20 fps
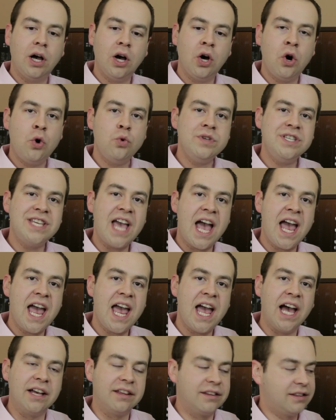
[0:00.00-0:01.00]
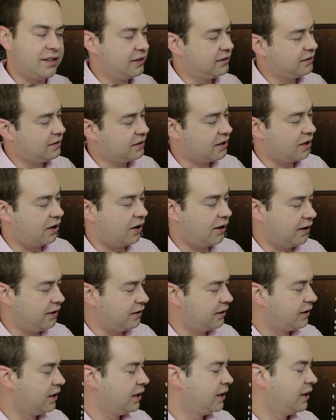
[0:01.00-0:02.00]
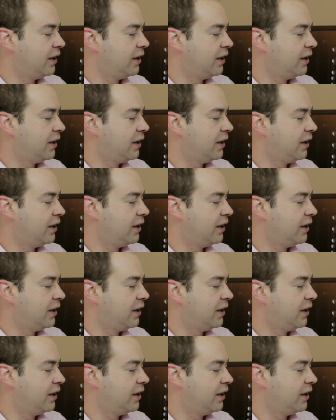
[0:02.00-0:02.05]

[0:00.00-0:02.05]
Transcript: Oh, yeah. There's the card.